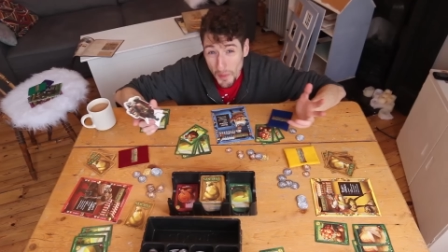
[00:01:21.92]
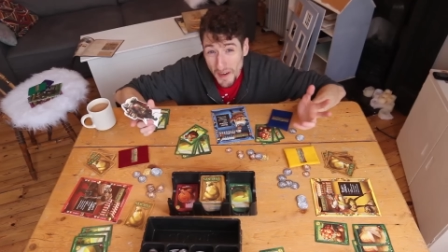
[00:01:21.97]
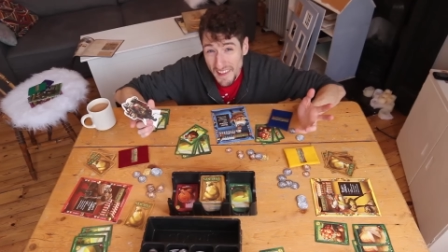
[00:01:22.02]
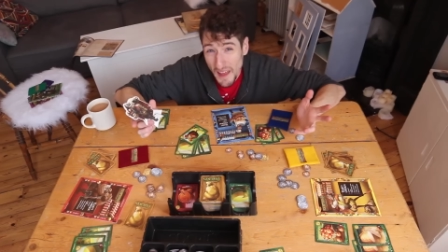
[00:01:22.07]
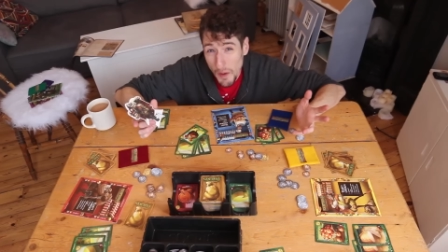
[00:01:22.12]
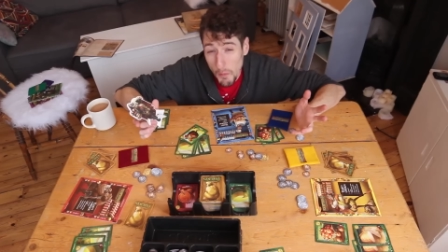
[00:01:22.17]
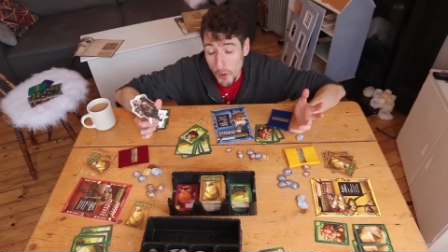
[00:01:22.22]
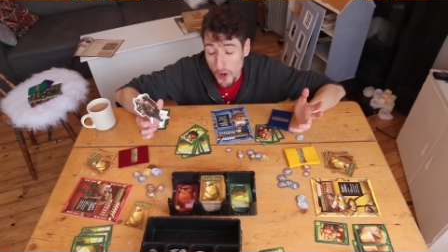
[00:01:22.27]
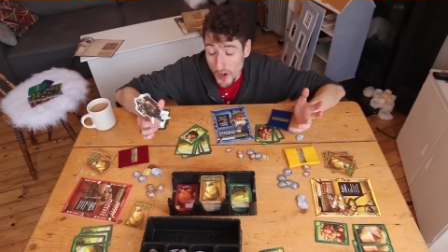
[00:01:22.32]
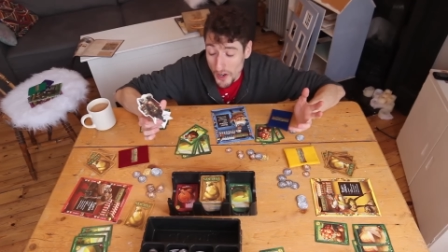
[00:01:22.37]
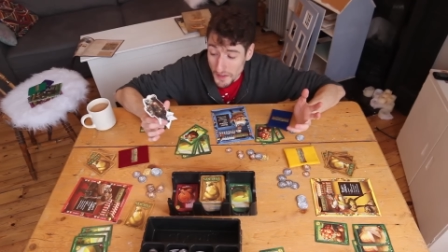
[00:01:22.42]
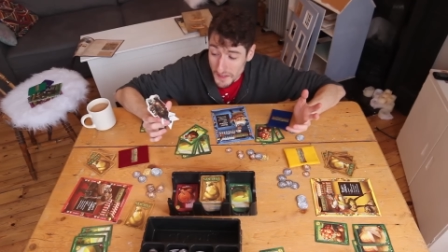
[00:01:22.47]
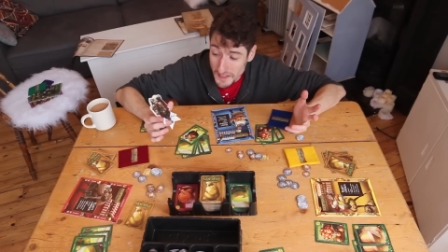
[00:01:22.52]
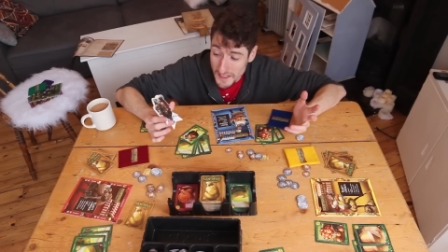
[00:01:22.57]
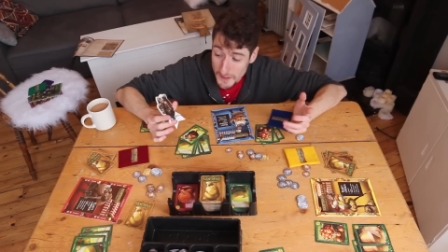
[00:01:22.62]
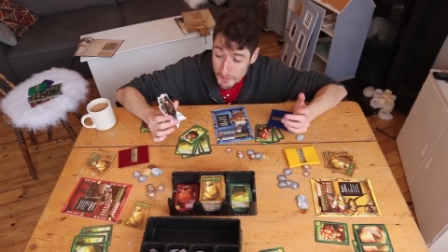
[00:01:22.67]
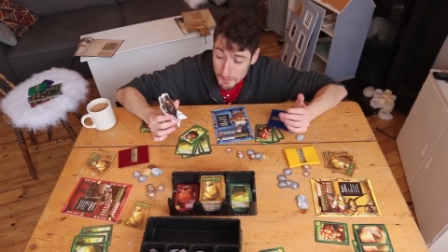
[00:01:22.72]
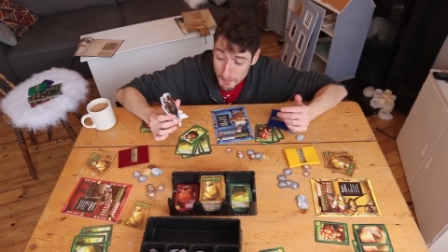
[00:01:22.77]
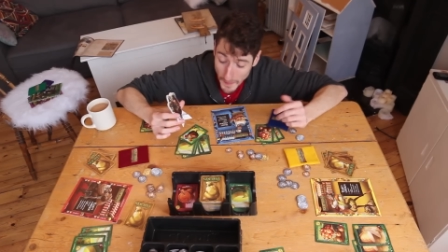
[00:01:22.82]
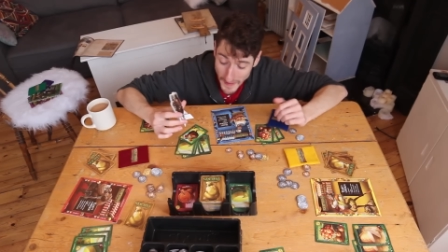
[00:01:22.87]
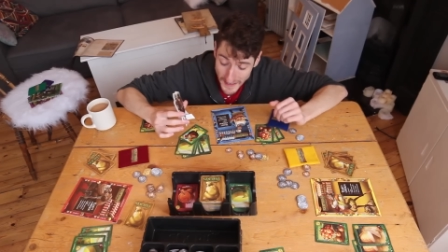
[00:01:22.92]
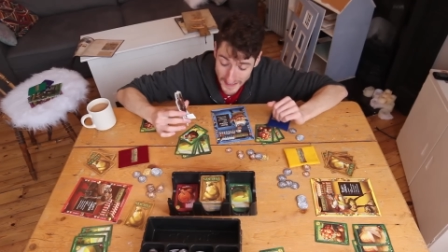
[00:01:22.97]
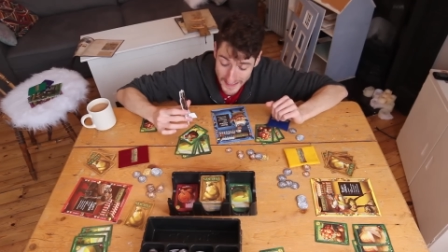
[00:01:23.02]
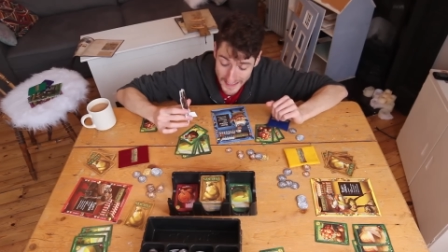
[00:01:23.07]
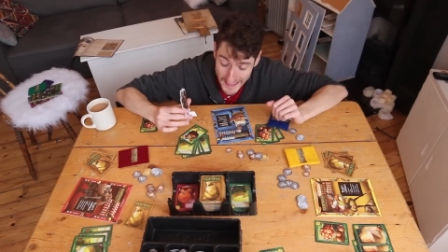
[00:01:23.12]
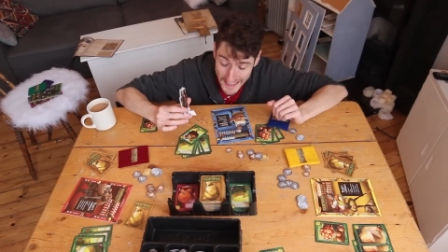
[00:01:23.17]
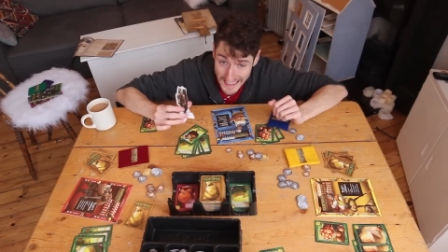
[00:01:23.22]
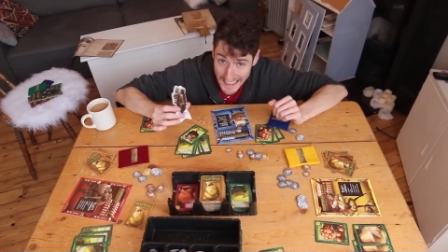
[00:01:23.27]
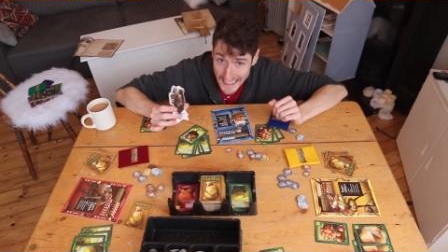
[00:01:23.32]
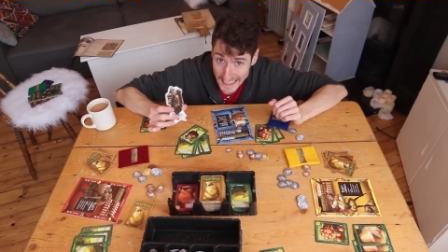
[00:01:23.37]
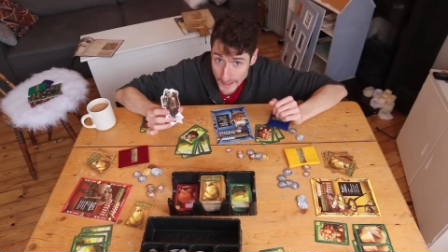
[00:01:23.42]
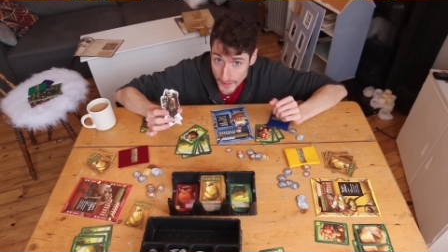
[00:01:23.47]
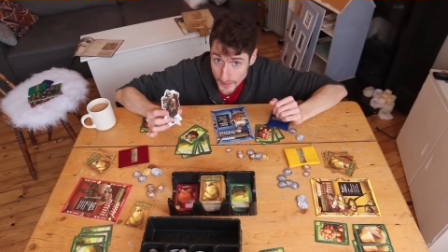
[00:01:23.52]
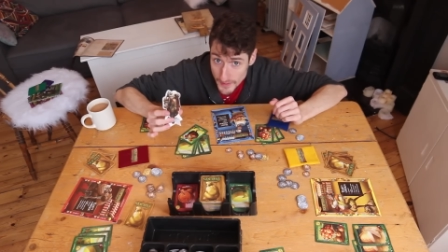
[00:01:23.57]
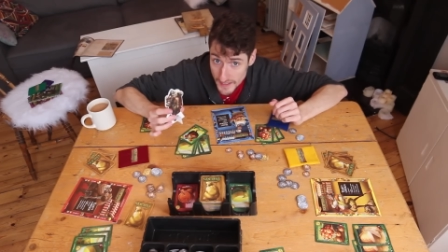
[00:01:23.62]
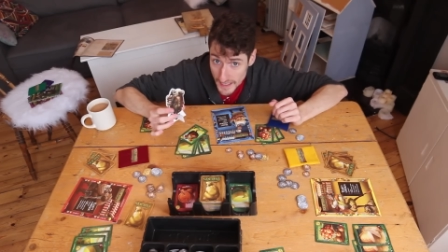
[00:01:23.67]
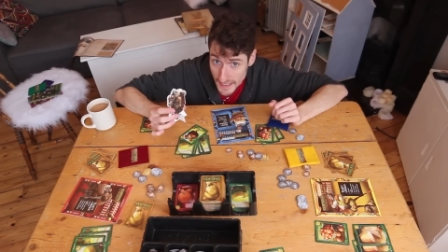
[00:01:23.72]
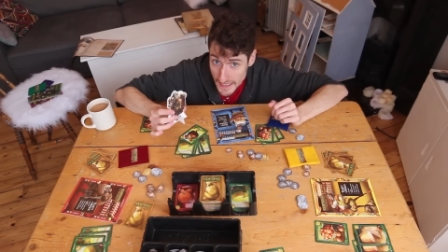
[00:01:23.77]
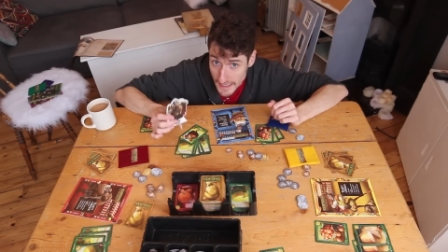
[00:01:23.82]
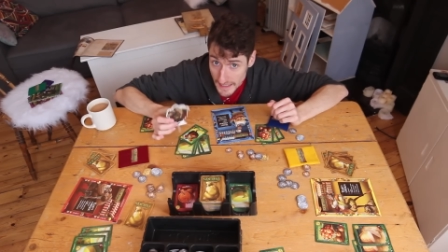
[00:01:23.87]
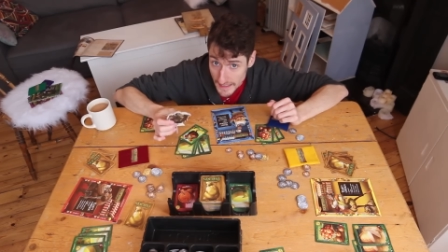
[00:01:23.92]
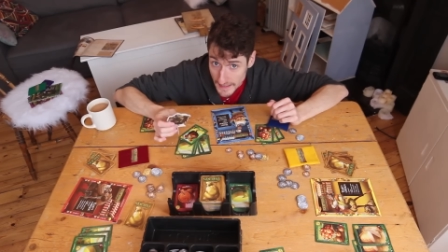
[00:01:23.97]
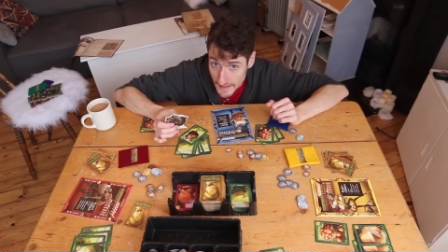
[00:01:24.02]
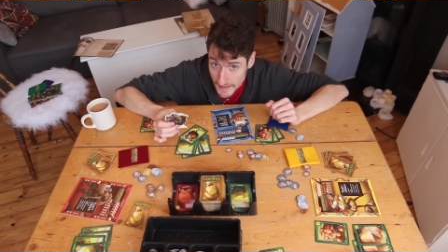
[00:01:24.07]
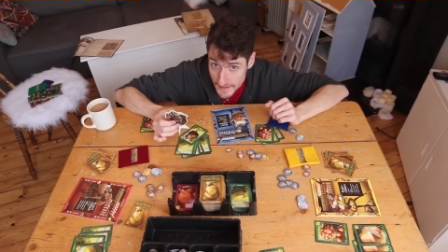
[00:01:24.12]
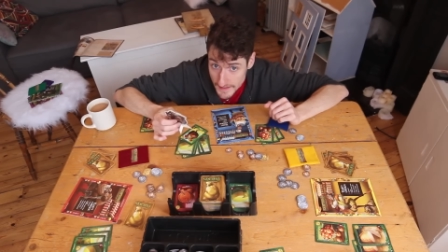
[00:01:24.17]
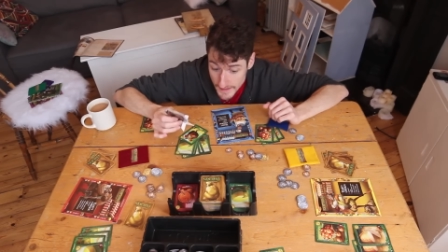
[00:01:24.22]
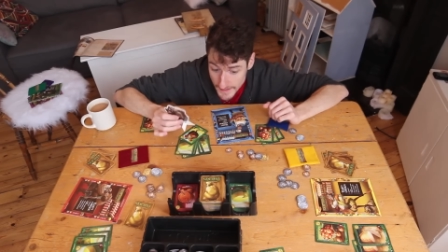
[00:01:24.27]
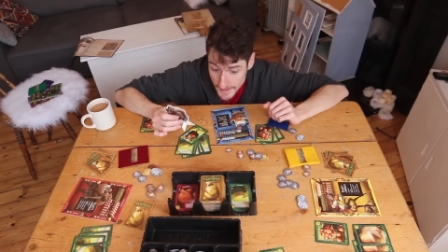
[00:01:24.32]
the way that works is basically you take it in